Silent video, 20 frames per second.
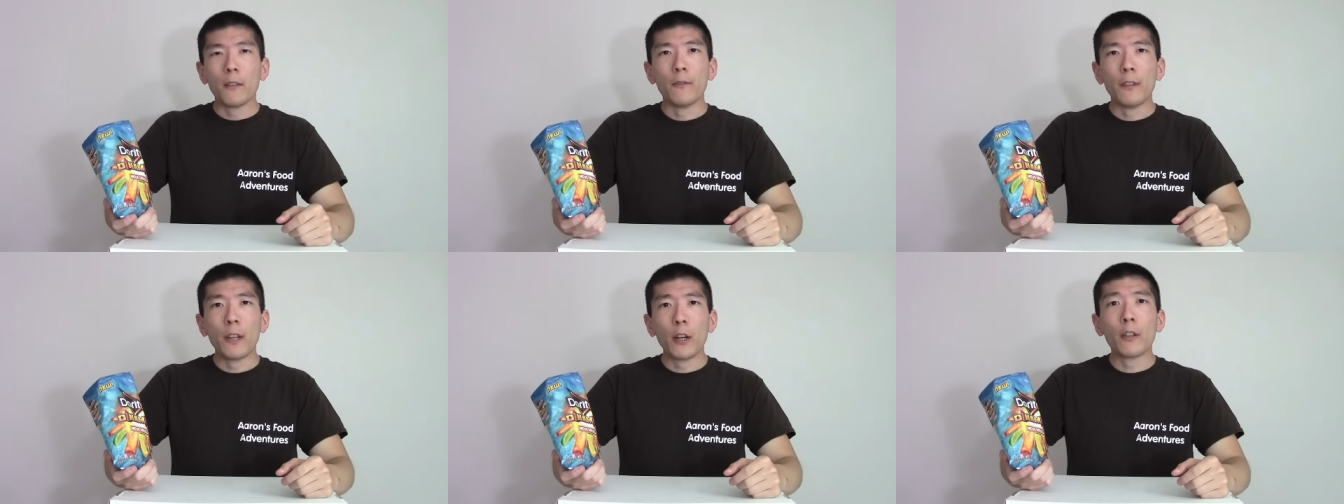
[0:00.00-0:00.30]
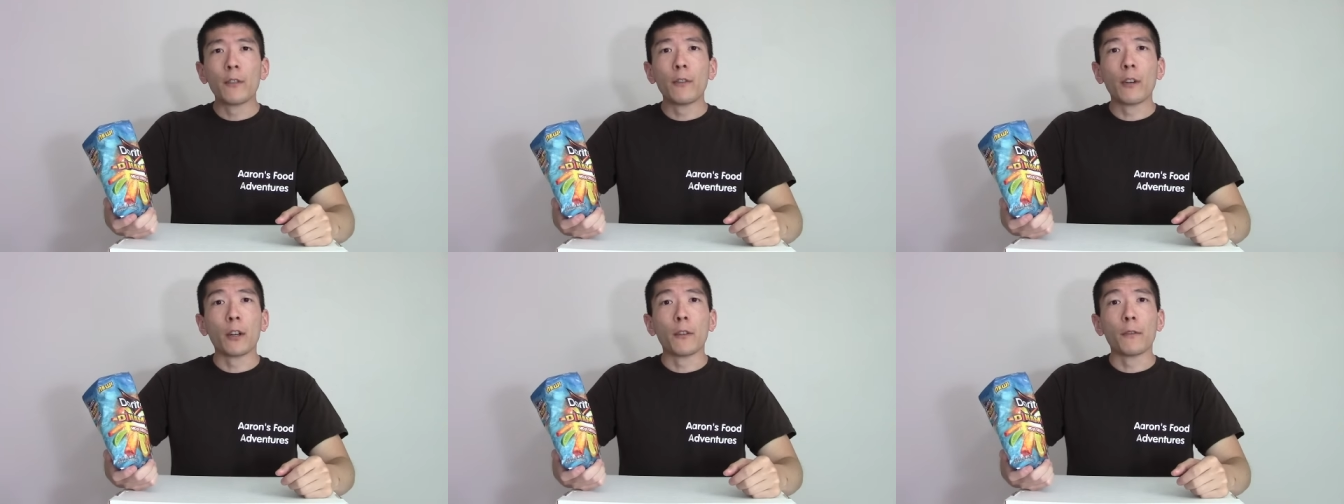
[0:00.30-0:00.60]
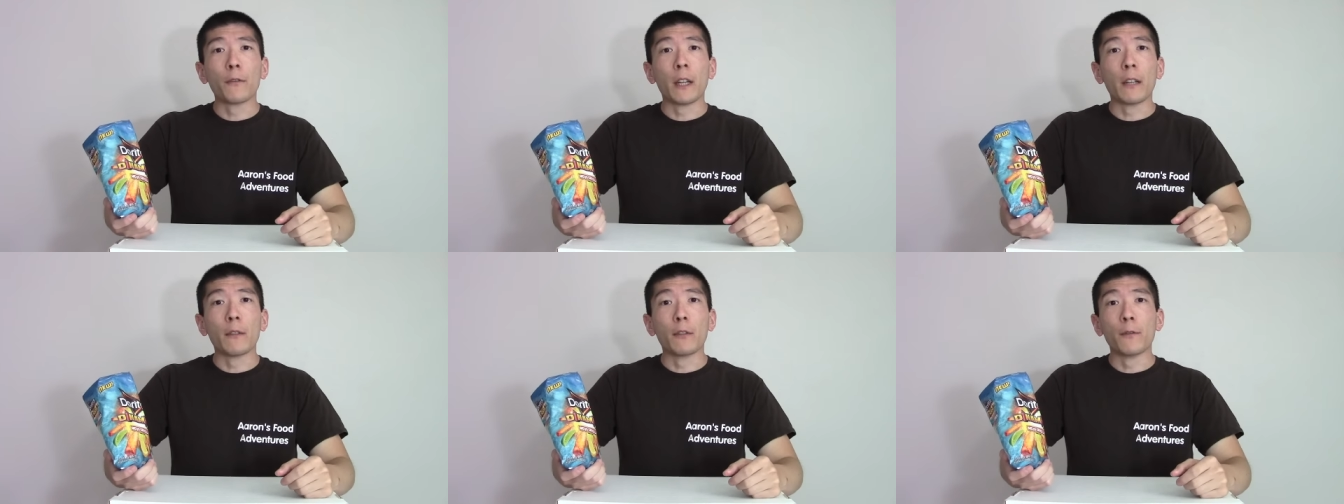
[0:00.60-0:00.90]
very,
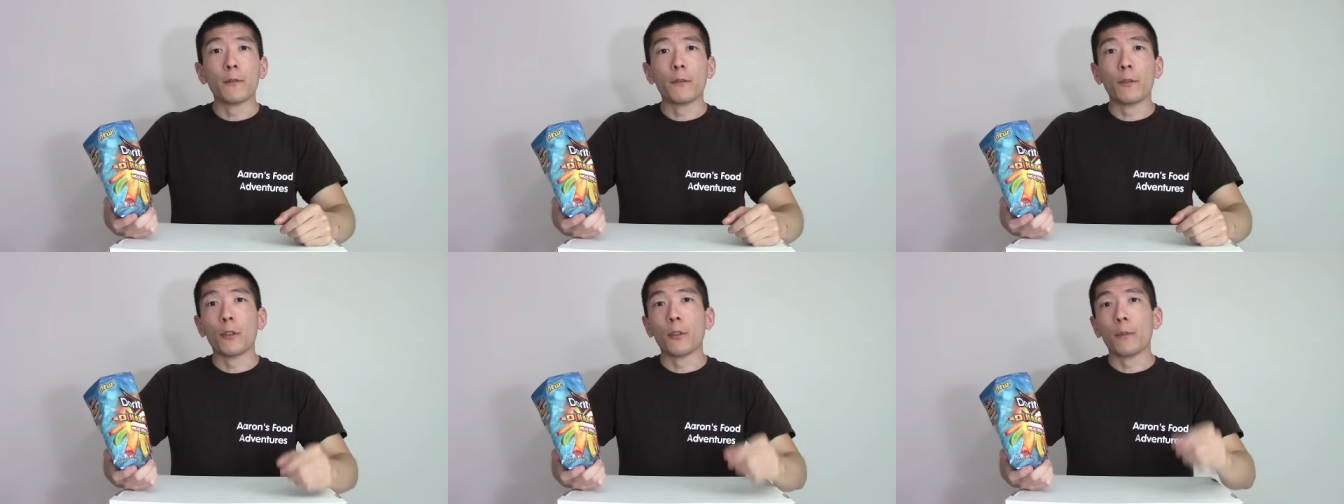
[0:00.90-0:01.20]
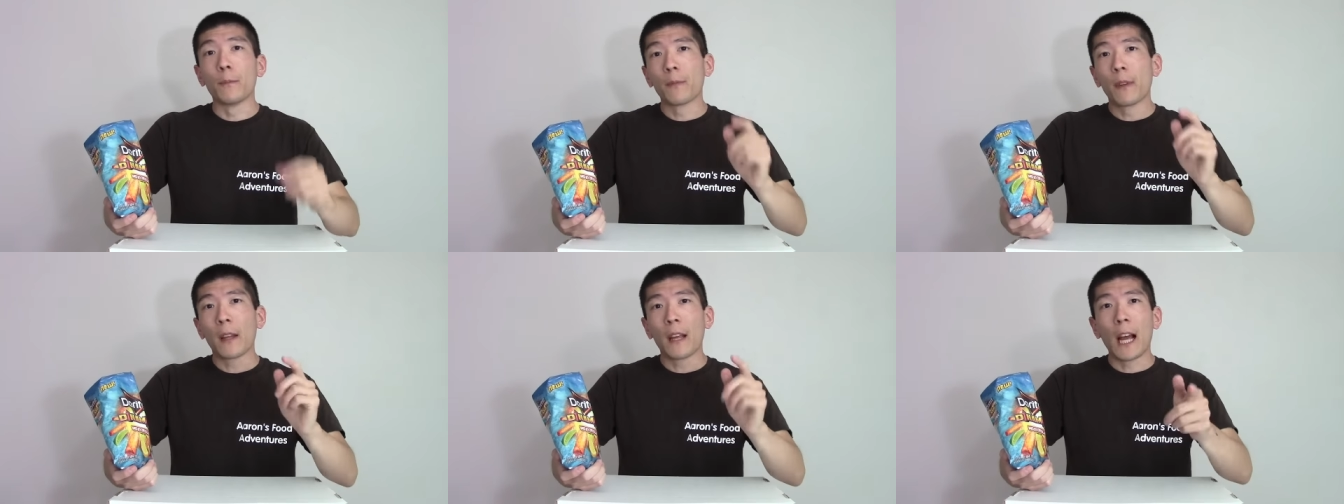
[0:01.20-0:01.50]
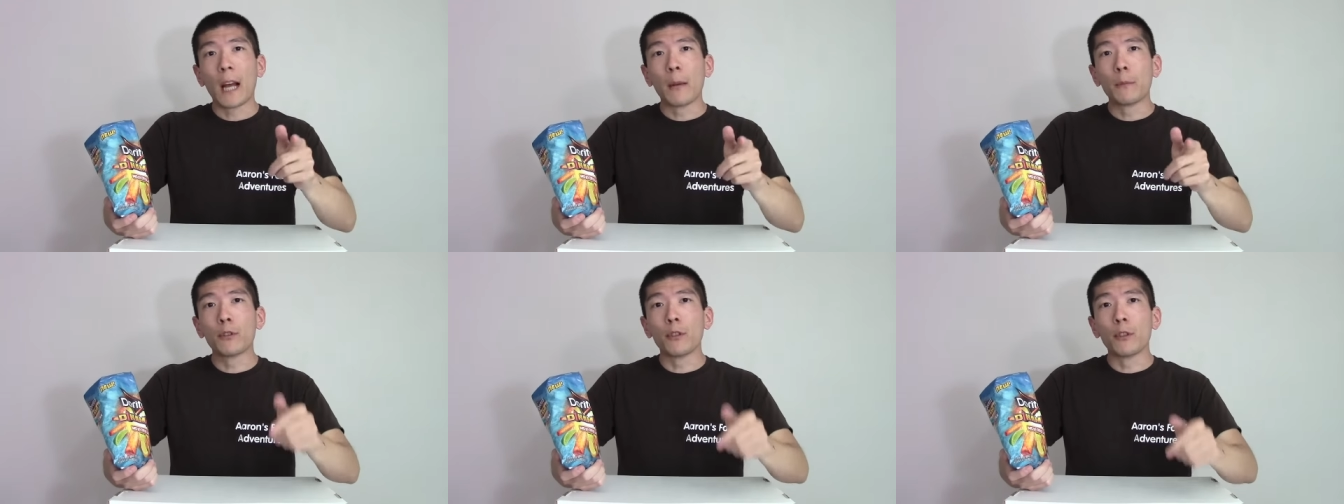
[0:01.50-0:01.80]
very flavorful.
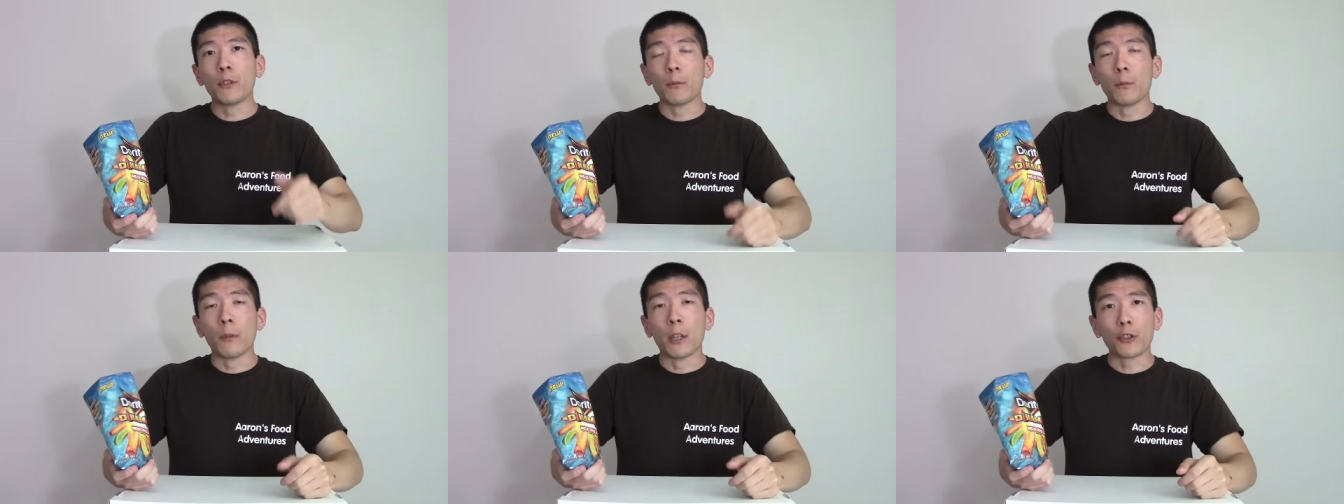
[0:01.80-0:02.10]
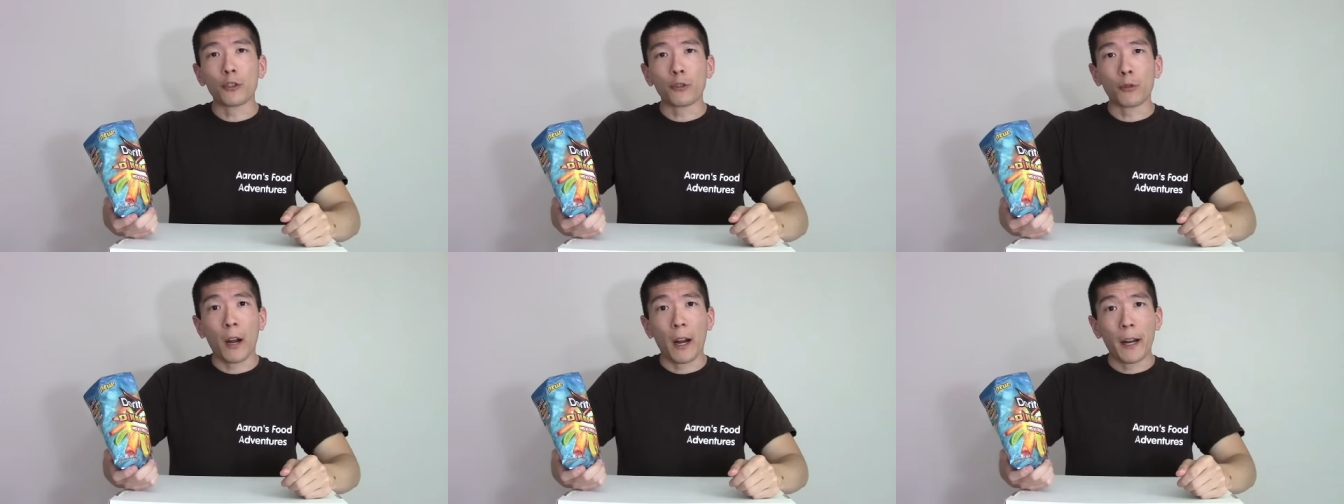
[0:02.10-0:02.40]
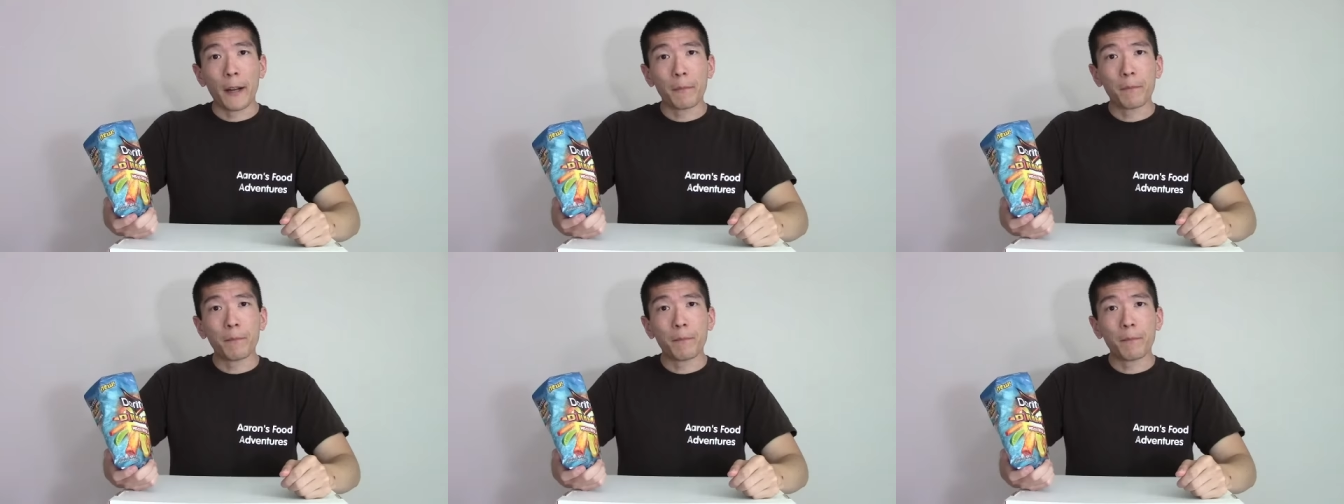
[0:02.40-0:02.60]
Absolute must try.